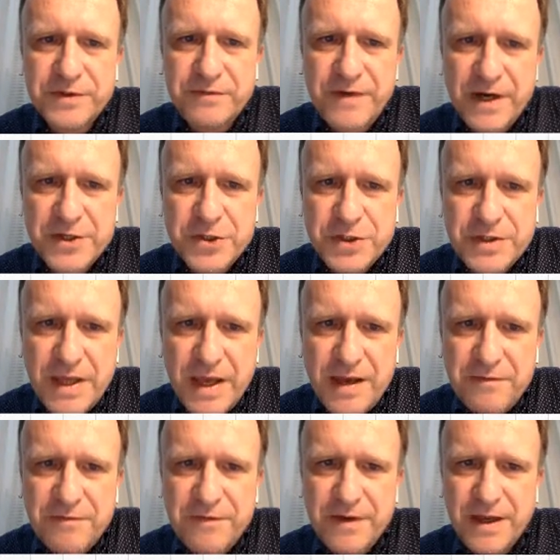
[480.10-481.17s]
the function
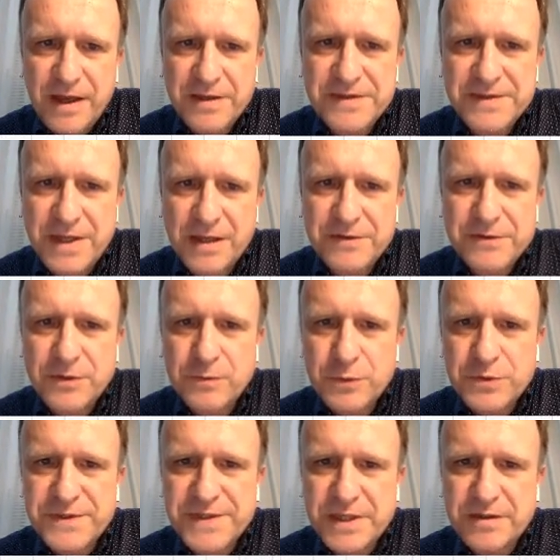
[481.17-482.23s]
f has done. So you
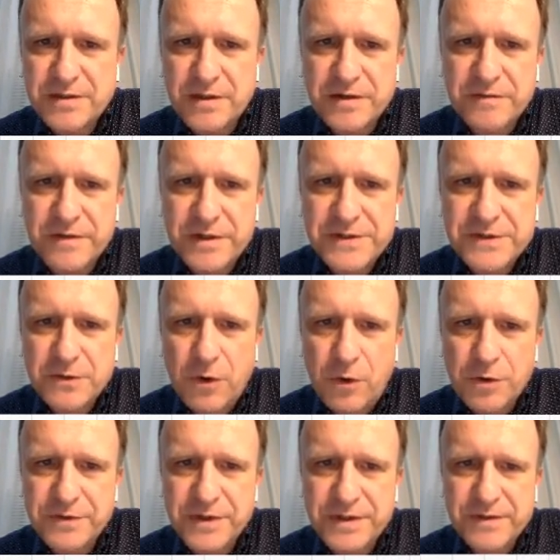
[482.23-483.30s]
see the reverse
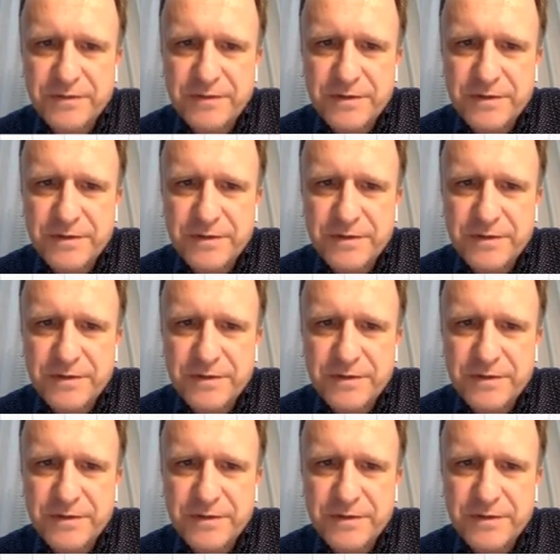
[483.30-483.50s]
order.